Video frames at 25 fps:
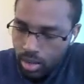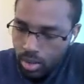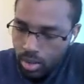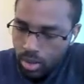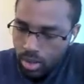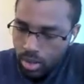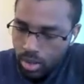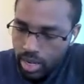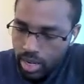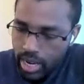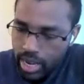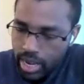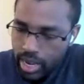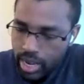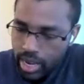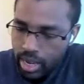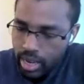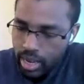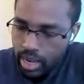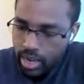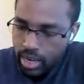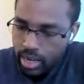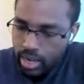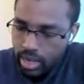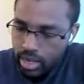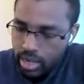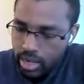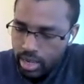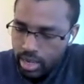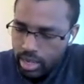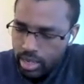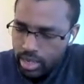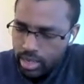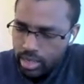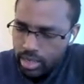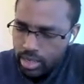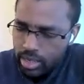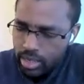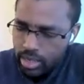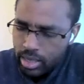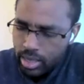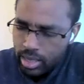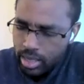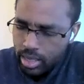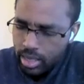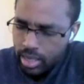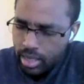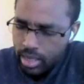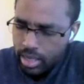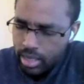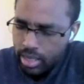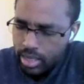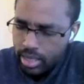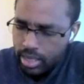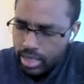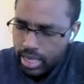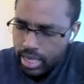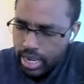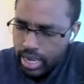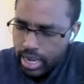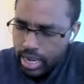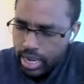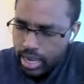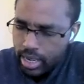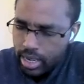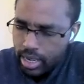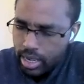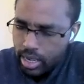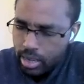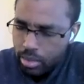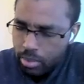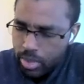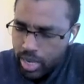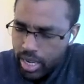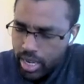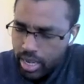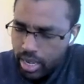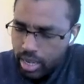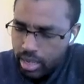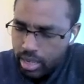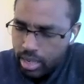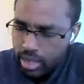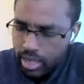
or A is contained in B.